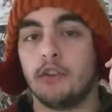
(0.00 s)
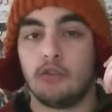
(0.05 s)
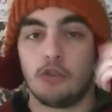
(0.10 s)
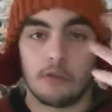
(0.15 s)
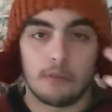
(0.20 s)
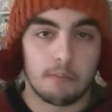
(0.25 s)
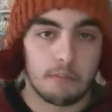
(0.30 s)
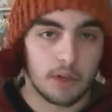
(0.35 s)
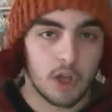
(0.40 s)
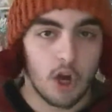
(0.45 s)
You
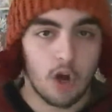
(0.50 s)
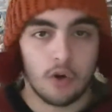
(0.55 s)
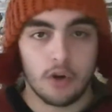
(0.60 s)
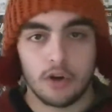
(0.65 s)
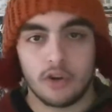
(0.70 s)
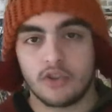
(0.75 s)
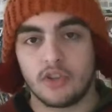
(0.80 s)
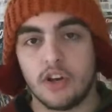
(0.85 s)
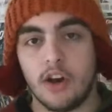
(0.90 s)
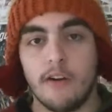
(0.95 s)
can blow
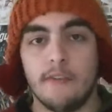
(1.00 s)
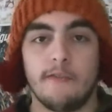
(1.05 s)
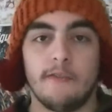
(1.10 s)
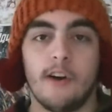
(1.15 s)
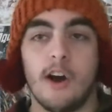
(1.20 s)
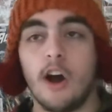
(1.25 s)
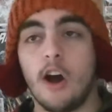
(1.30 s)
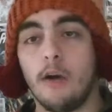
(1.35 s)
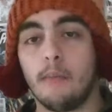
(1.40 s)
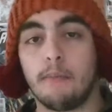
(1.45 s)
yourself
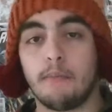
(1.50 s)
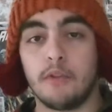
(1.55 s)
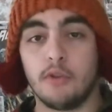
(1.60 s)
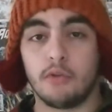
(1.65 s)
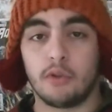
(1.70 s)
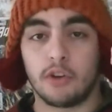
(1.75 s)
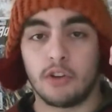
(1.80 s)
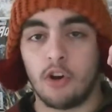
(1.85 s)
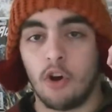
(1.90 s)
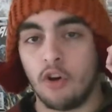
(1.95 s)
up. You
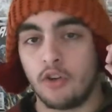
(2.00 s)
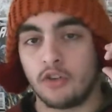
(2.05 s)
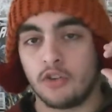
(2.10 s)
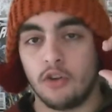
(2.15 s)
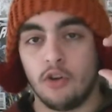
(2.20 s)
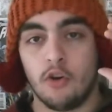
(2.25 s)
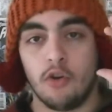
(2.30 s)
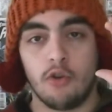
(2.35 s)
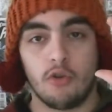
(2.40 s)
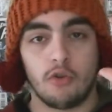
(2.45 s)
can
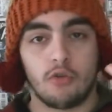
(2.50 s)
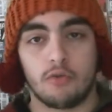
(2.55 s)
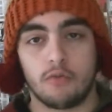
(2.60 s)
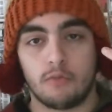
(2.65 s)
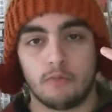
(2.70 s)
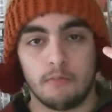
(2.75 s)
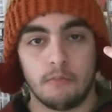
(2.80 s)
also